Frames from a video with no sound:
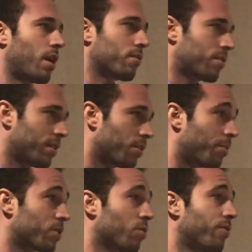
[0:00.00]
I sit
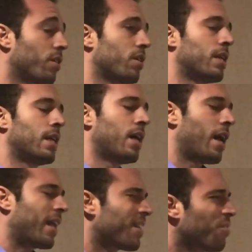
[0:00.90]
on my sofa,
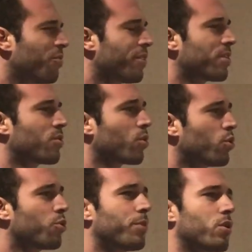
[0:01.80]
and I didn't feel so
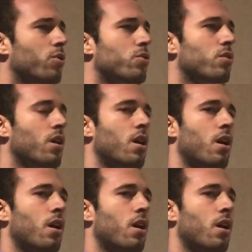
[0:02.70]
good because